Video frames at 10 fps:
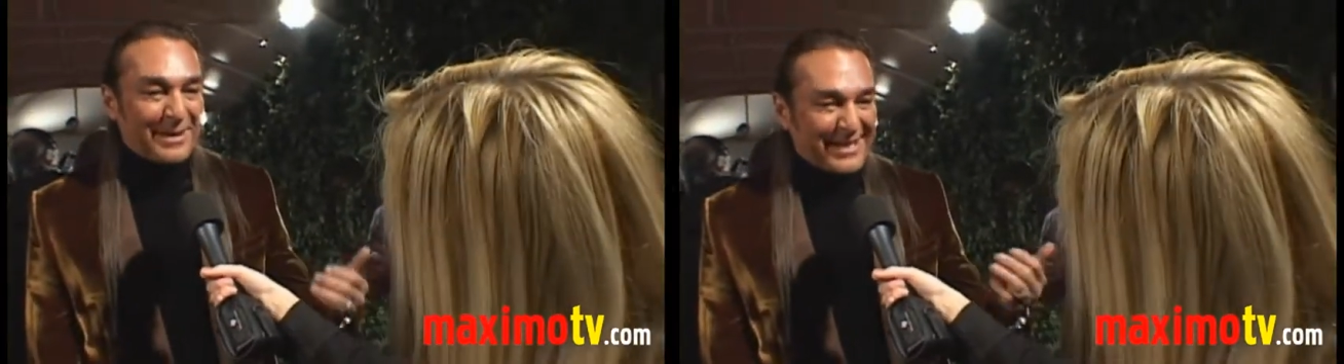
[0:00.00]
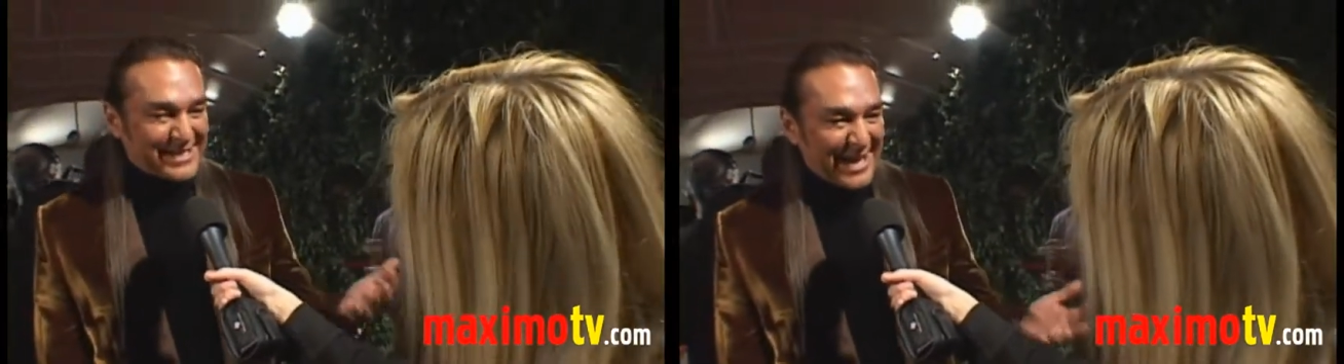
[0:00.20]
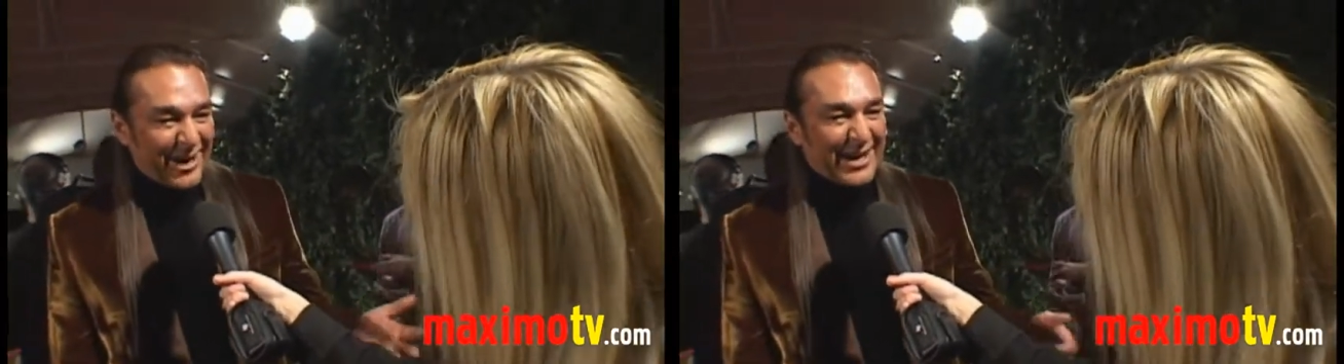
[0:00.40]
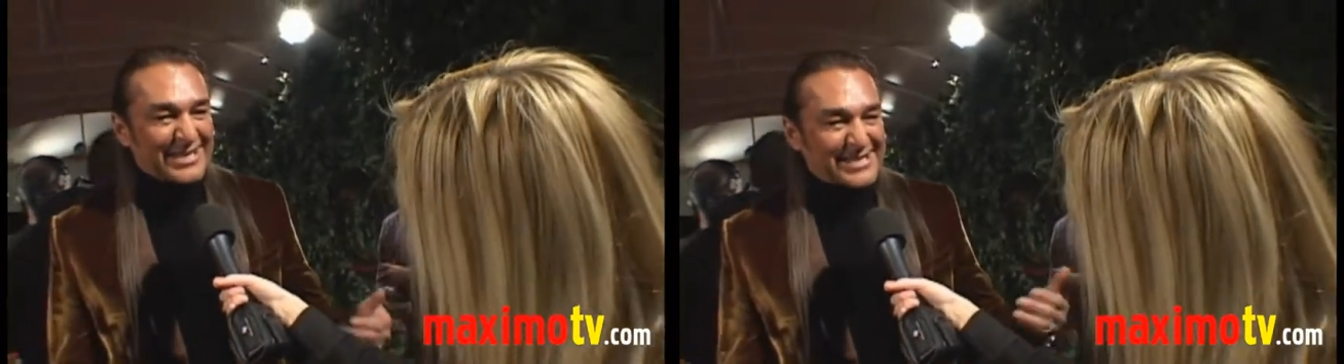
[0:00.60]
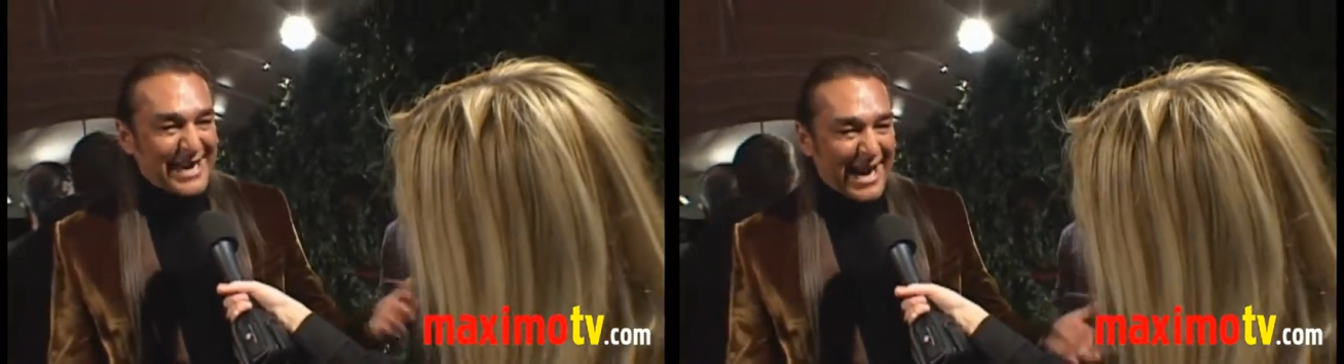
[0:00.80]
because the hair
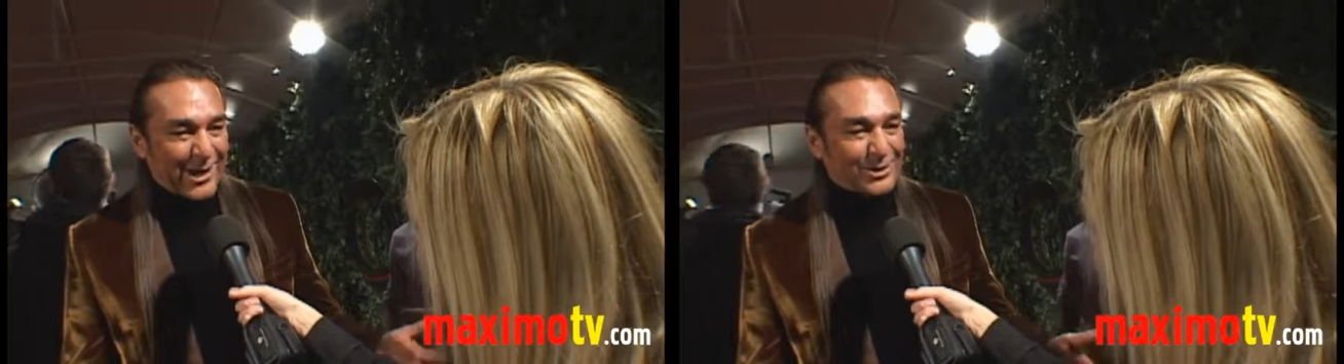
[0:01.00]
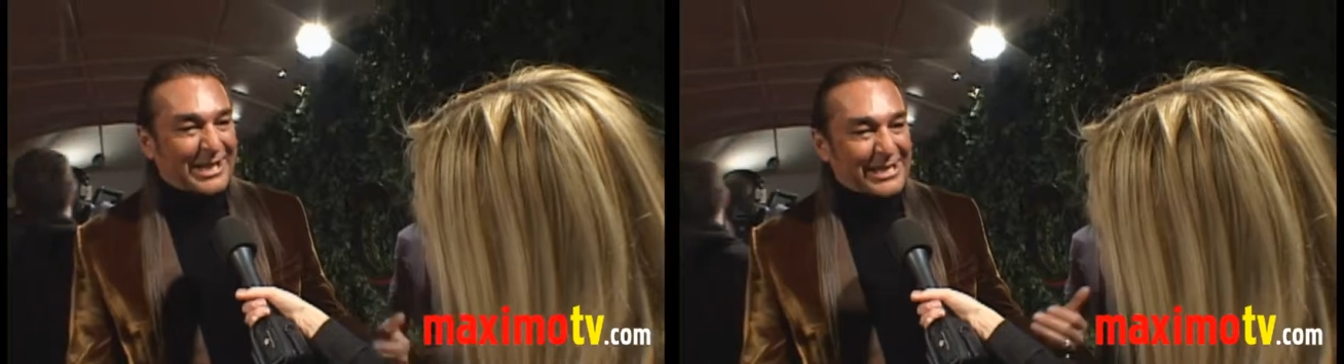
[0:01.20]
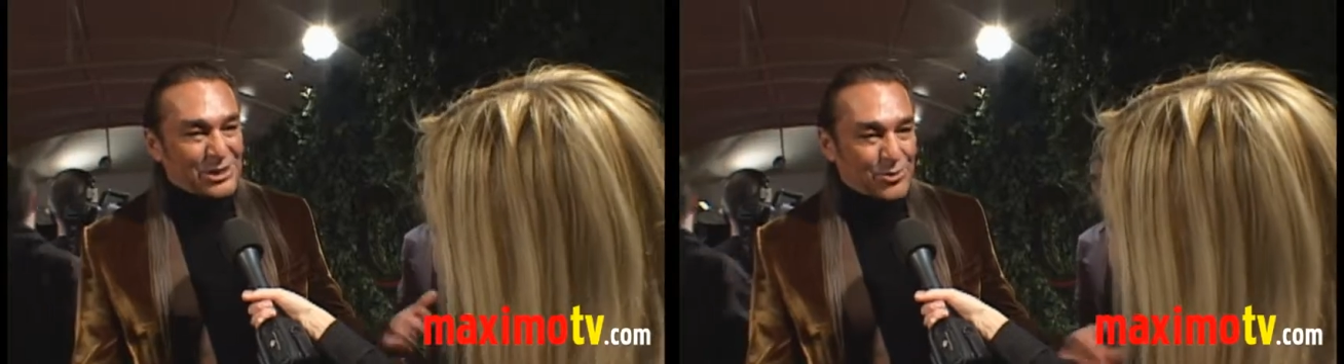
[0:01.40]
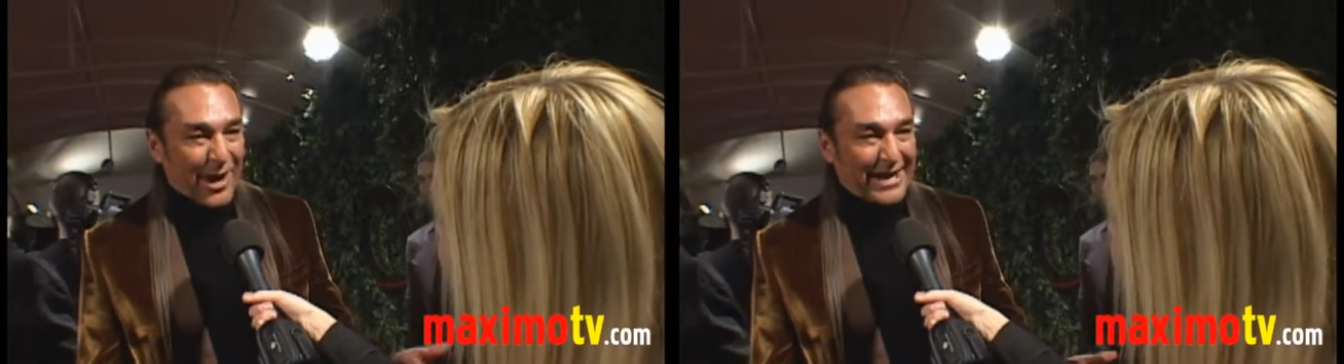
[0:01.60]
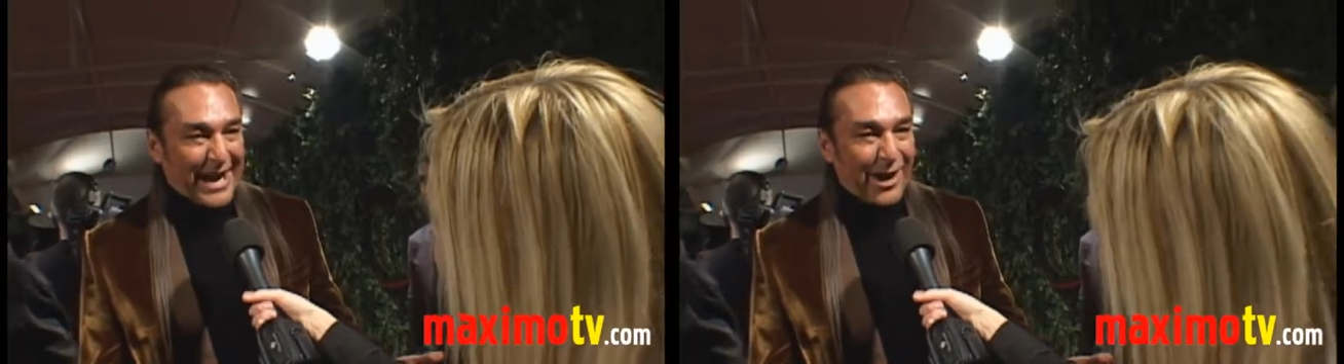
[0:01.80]
gets tangled, it gets
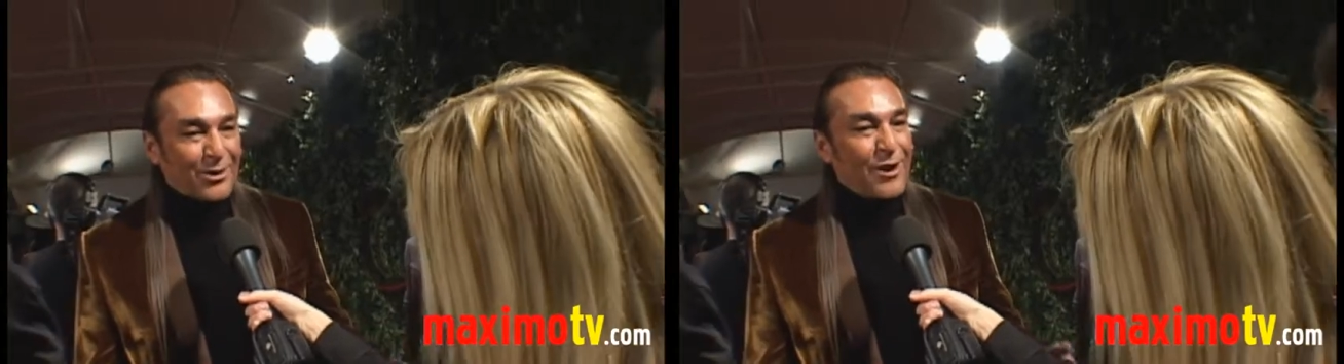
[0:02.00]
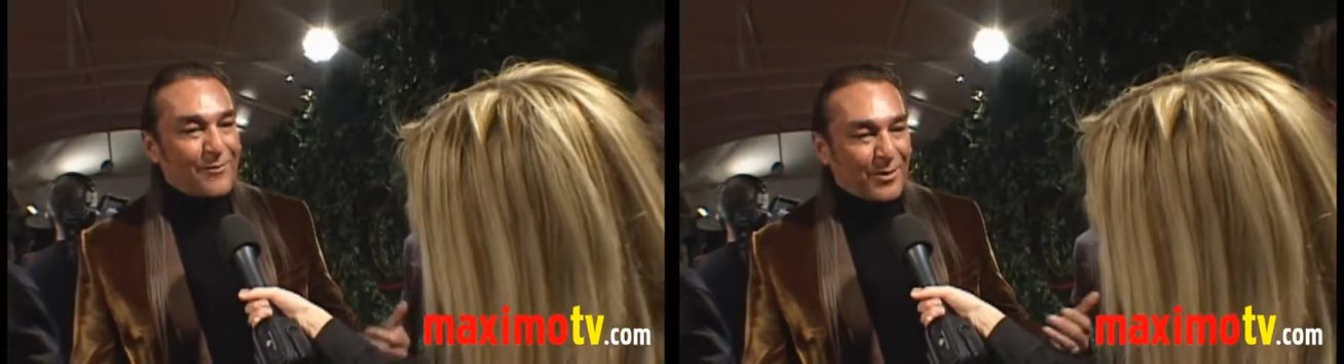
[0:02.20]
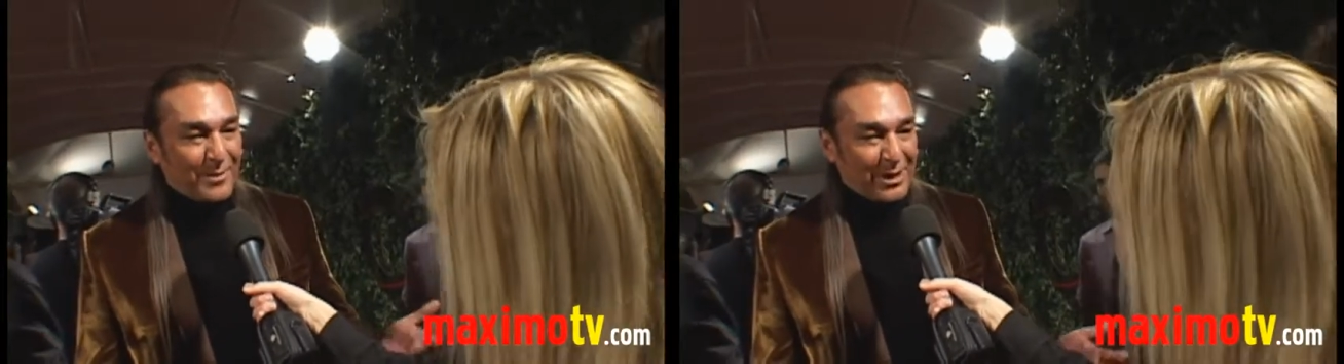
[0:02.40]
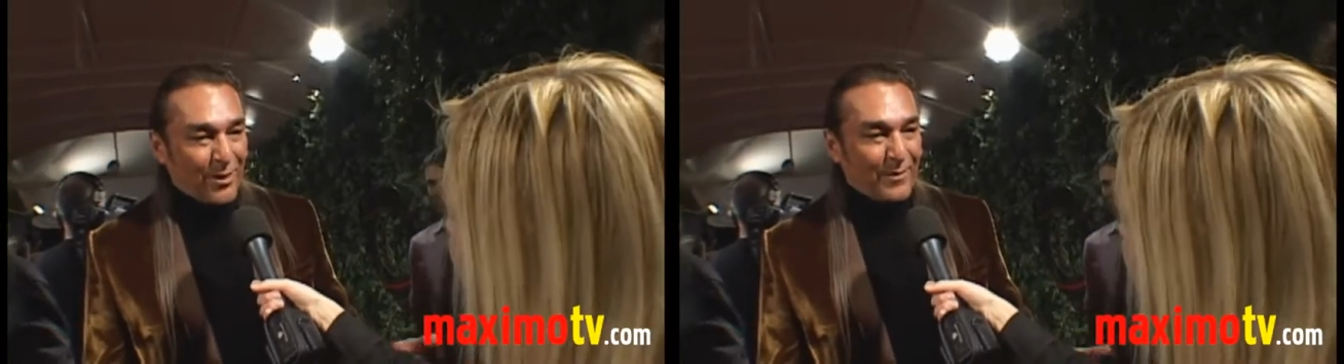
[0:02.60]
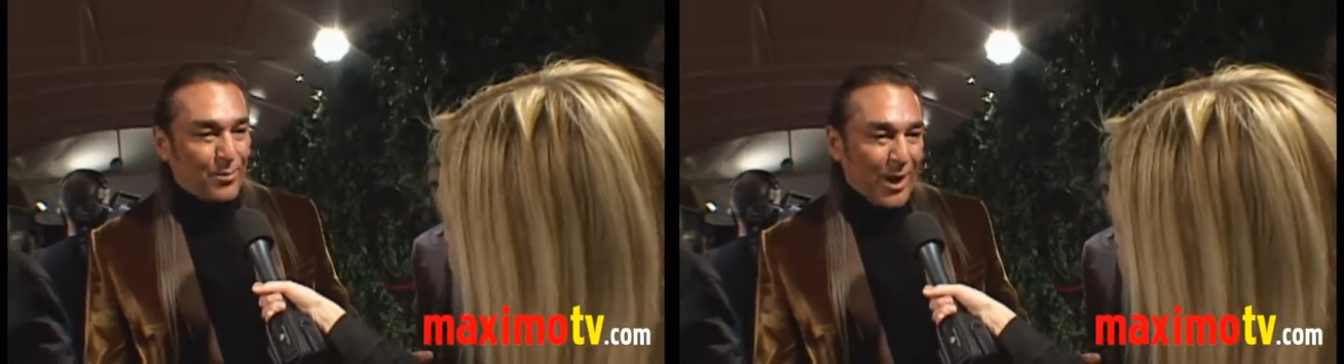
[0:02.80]
dried out from being
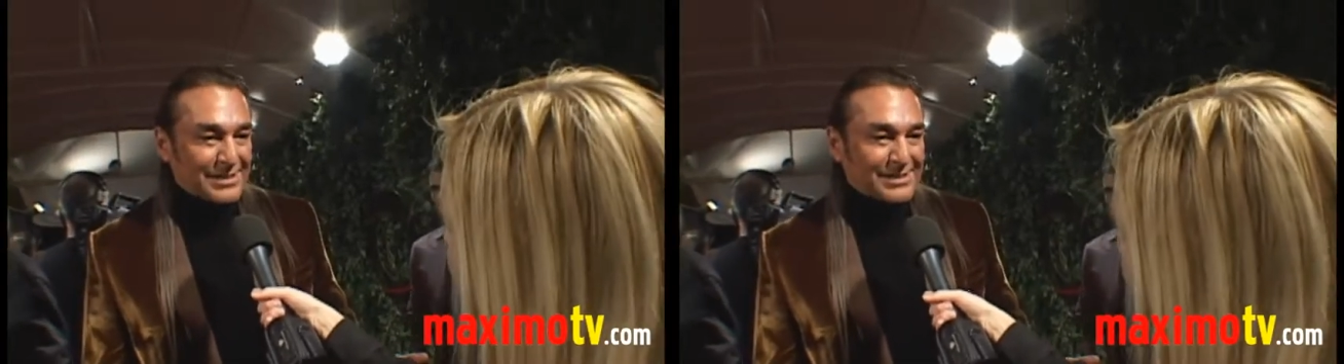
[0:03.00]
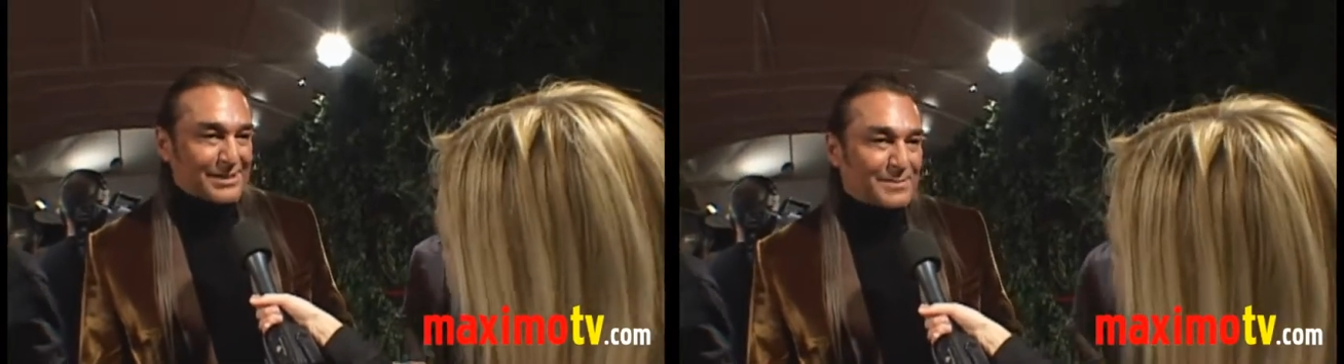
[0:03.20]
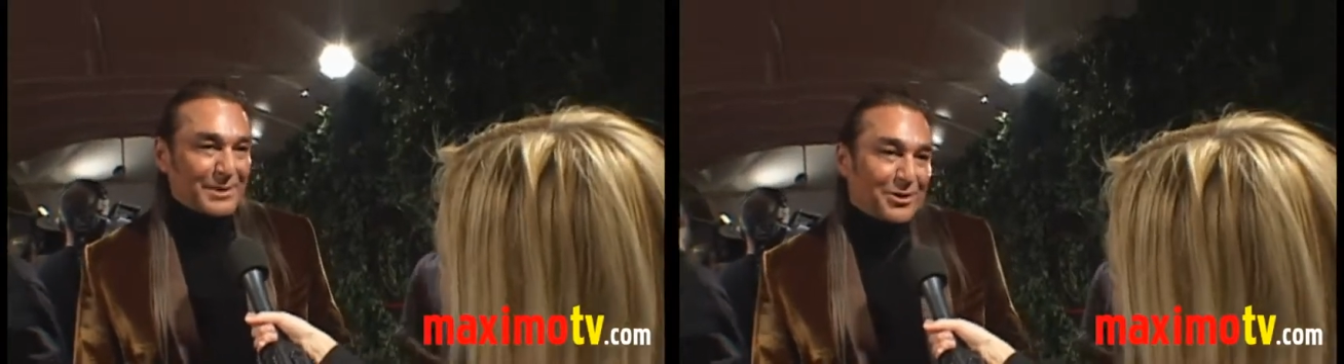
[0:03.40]
overprocessed,